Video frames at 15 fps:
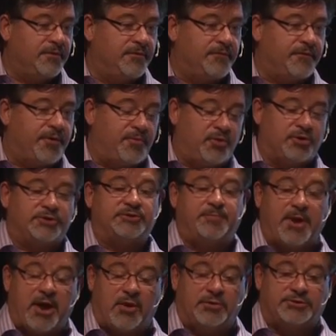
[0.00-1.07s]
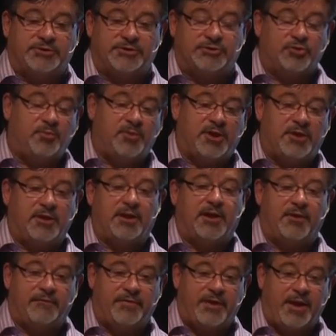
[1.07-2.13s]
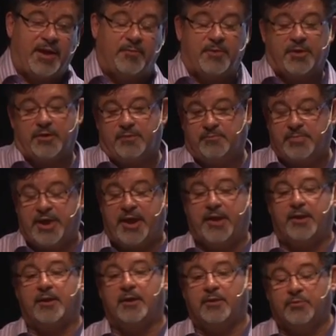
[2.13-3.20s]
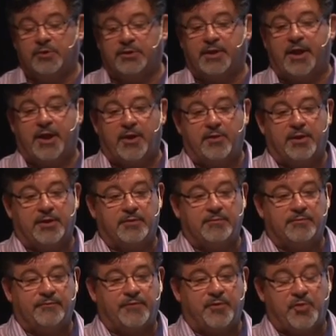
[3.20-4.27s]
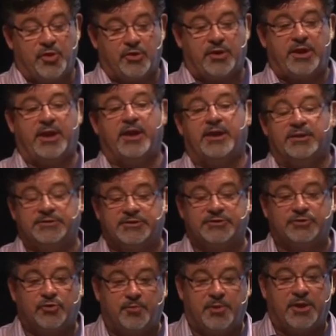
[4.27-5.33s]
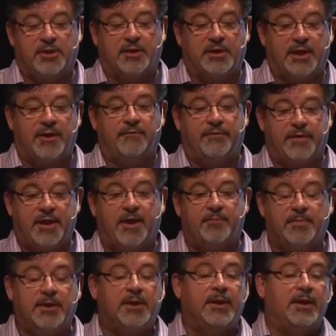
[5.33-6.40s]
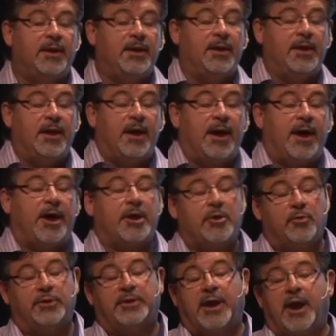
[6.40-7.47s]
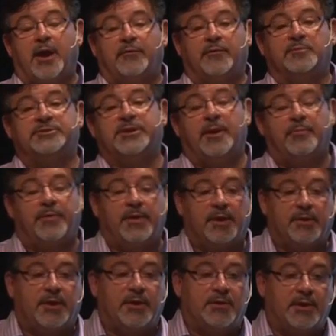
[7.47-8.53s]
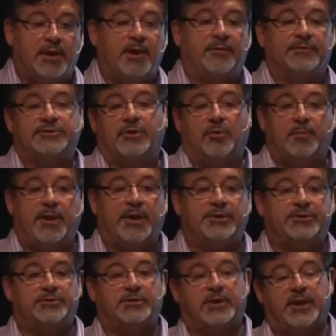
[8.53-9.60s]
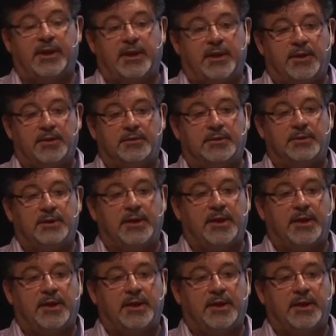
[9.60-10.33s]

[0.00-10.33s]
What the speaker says: from your spouse, assuming you love them? Are you planning on retiring from your kids, assuming you love them? How do you retire from something that you love so much? And